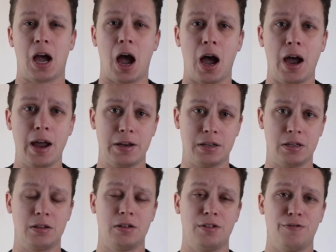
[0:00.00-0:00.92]
hate
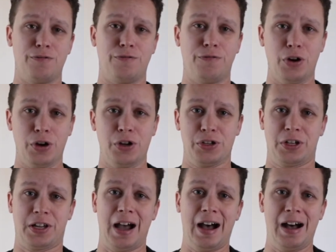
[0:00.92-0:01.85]
photos
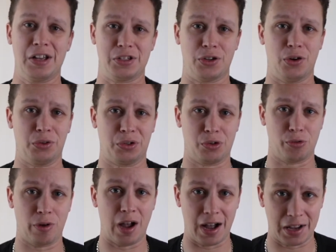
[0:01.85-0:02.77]
of cars on
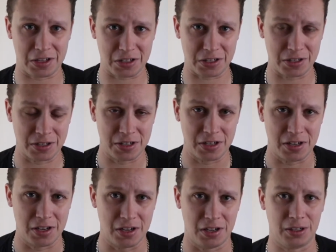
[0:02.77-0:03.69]
grass.
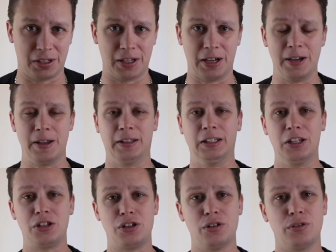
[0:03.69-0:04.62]
Okay,
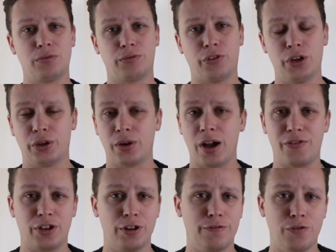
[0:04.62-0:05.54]
unless you're
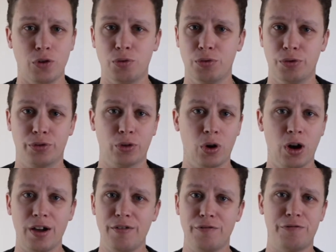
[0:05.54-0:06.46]
photographing a four-wheel
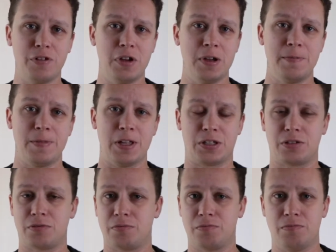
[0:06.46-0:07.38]
drive
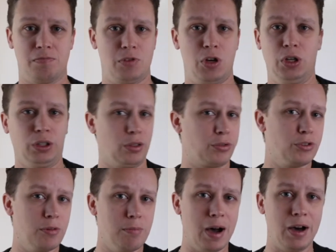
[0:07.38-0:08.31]
that's hurtling through
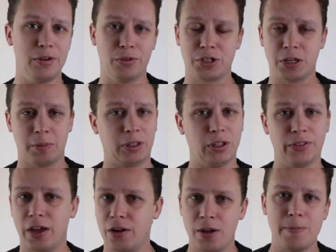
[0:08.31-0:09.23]
the mud or something like
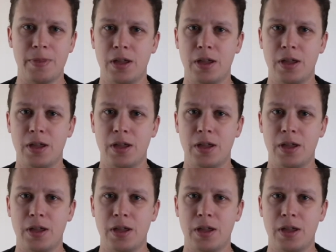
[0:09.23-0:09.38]
that,